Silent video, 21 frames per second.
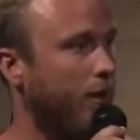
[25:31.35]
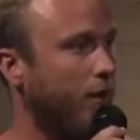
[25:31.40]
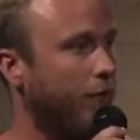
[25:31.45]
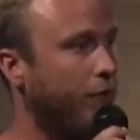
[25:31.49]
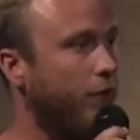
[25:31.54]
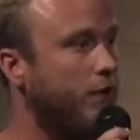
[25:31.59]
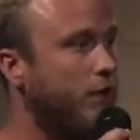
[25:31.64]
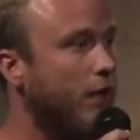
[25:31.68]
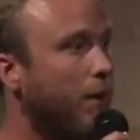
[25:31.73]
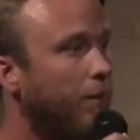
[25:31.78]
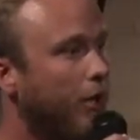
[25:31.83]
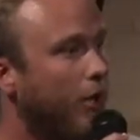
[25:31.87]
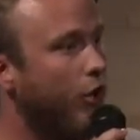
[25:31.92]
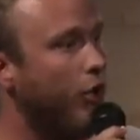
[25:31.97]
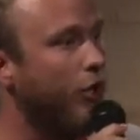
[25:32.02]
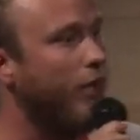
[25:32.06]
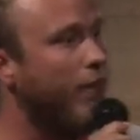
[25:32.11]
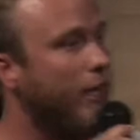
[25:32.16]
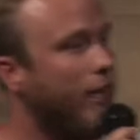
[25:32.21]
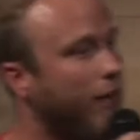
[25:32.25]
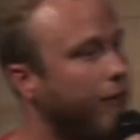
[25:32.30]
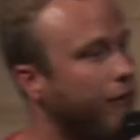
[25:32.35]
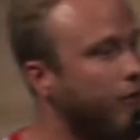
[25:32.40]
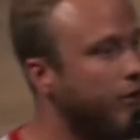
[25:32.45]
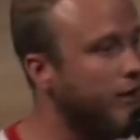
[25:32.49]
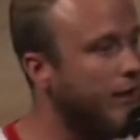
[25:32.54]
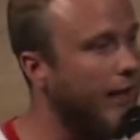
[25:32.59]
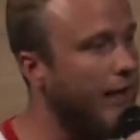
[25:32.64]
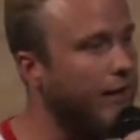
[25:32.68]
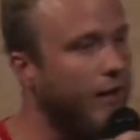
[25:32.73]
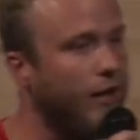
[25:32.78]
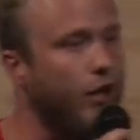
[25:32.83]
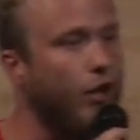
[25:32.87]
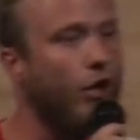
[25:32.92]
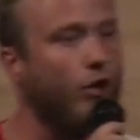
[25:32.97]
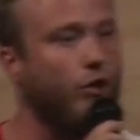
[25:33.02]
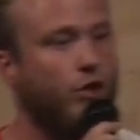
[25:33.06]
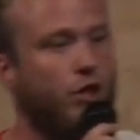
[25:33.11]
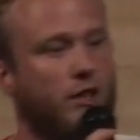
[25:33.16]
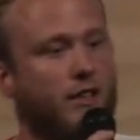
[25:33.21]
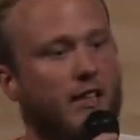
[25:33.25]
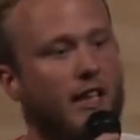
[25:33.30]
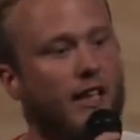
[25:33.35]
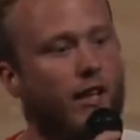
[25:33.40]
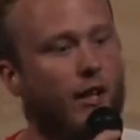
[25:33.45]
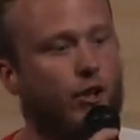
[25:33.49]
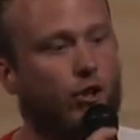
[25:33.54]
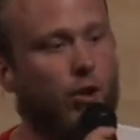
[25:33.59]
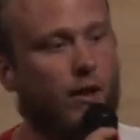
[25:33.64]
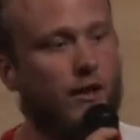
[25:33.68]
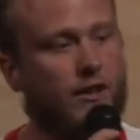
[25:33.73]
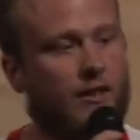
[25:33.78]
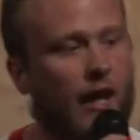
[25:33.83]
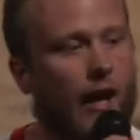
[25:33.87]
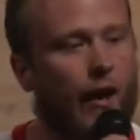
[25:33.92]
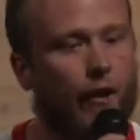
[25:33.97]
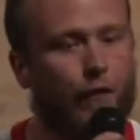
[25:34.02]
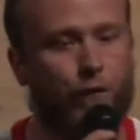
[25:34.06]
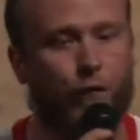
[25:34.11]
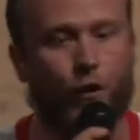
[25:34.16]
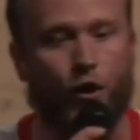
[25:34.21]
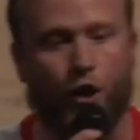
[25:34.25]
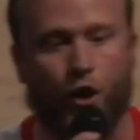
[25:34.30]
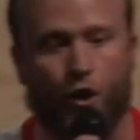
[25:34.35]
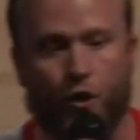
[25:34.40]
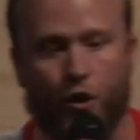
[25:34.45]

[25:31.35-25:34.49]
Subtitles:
For some of you, you need to understand that you don't just need to trust God for you.